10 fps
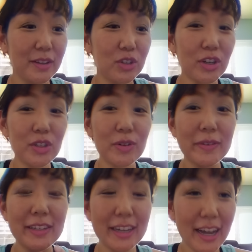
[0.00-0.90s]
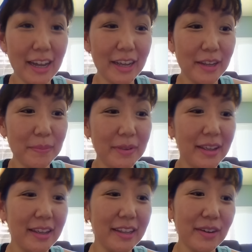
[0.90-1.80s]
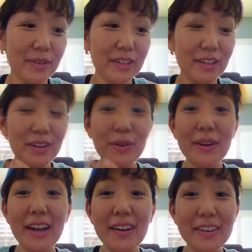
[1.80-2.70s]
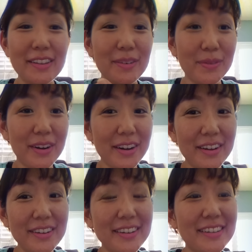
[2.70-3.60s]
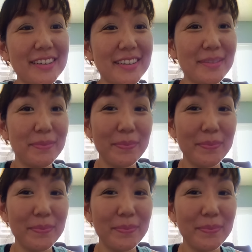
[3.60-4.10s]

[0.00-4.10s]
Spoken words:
time, yet we're still going out in the world and there's